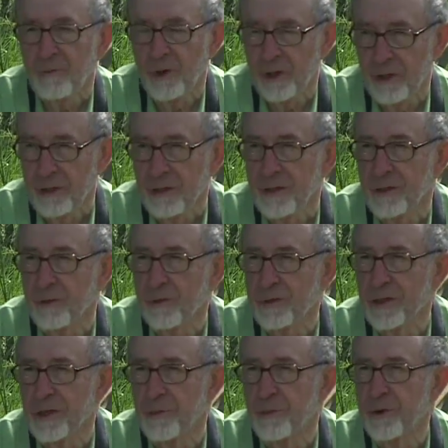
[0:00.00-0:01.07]
Well,
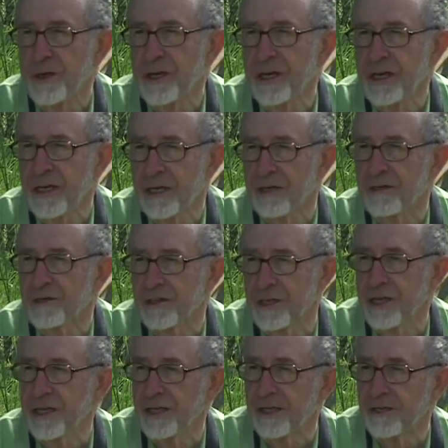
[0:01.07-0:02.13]
those that are breeding are
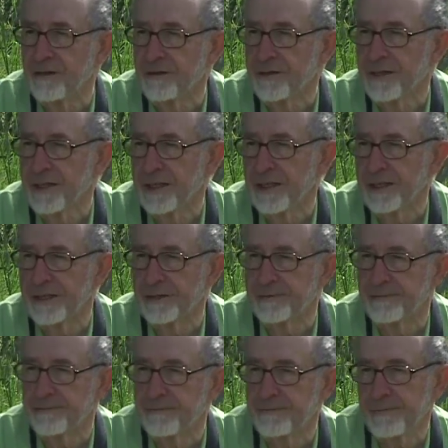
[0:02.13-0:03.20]
staying here.
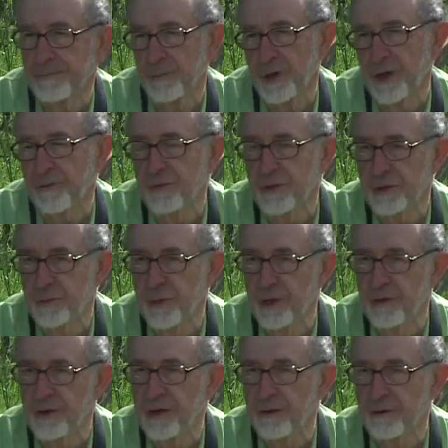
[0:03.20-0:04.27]
We have this
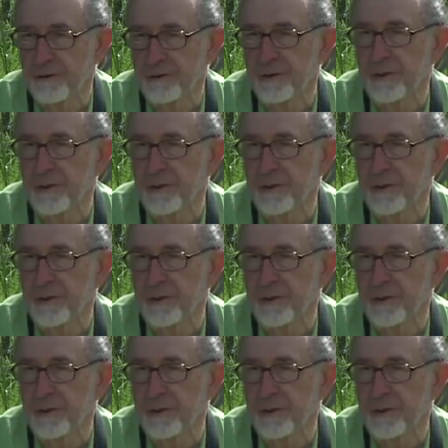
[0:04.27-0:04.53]
pair here.